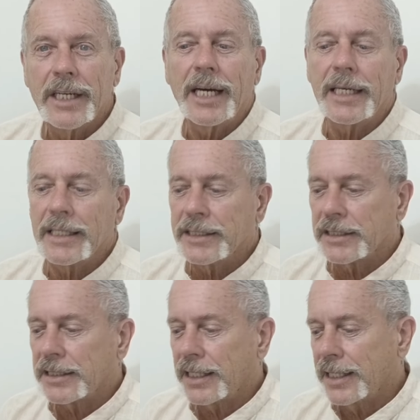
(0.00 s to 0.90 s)
Cut
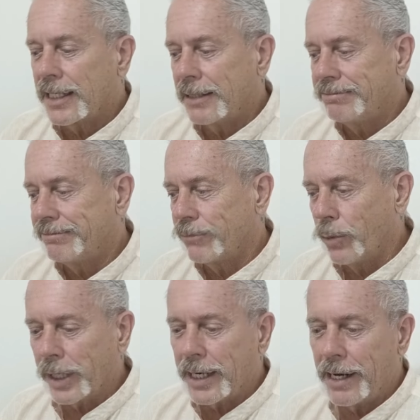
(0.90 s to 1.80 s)
is a
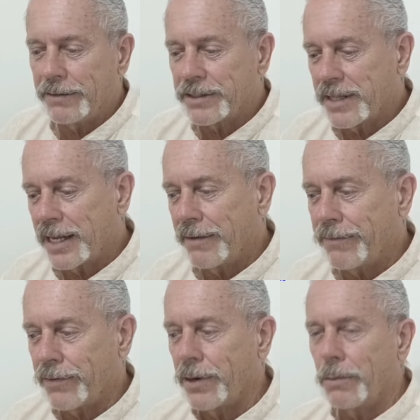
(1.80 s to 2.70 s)
workout thing
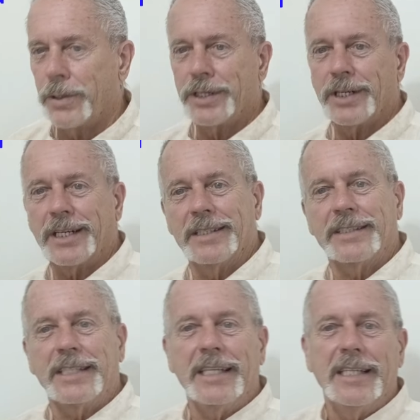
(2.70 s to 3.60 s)
for when you can
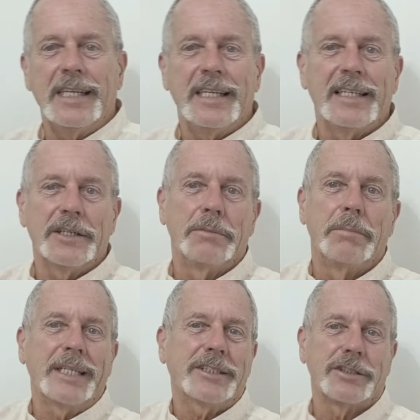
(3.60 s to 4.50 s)
see the little
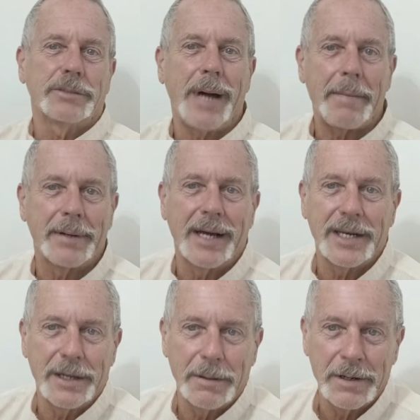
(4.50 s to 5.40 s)
muscles popping
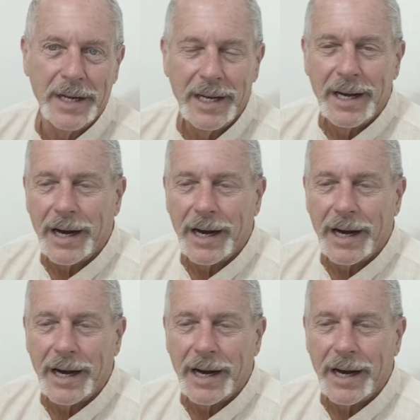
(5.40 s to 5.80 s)
out of your